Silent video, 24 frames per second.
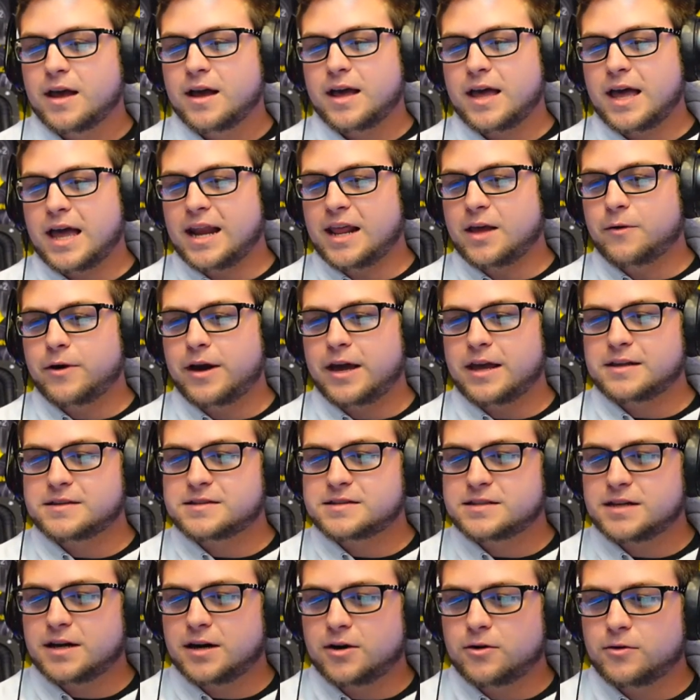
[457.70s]
Anyway,
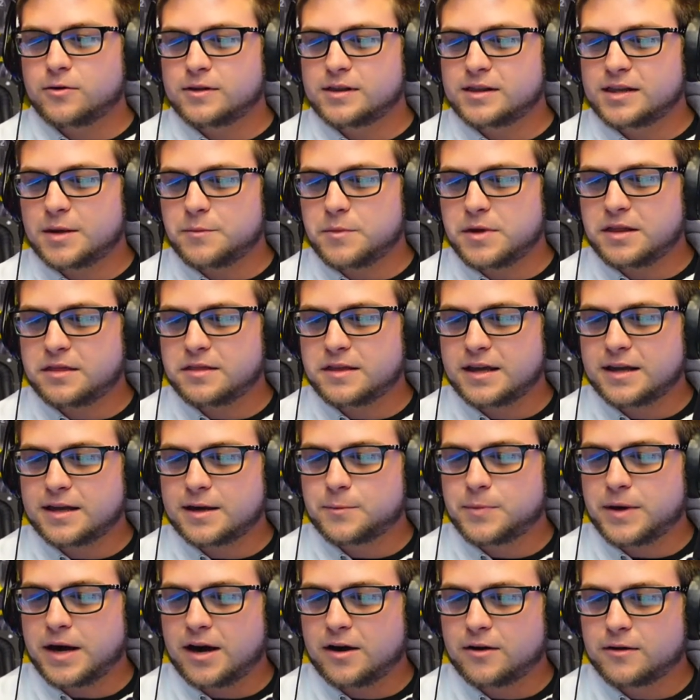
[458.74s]
so let me think
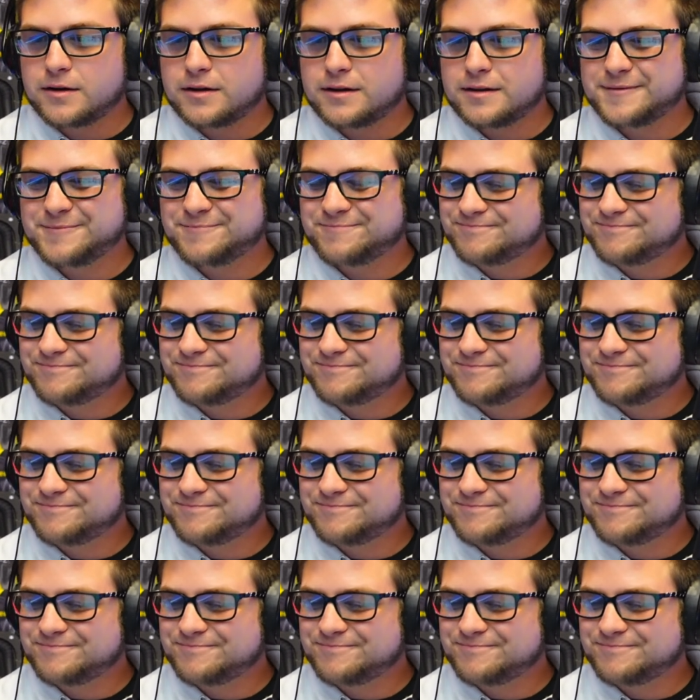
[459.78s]
about,